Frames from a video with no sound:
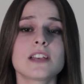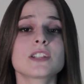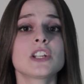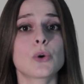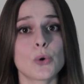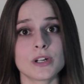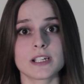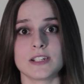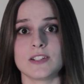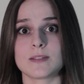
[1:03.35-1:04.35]
as an
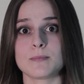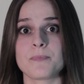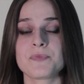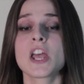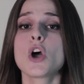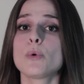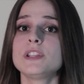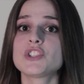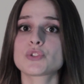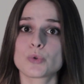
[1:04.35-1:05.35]
organism, with
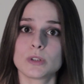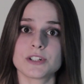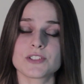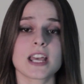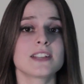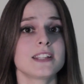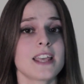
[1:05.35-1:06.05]
its rulers as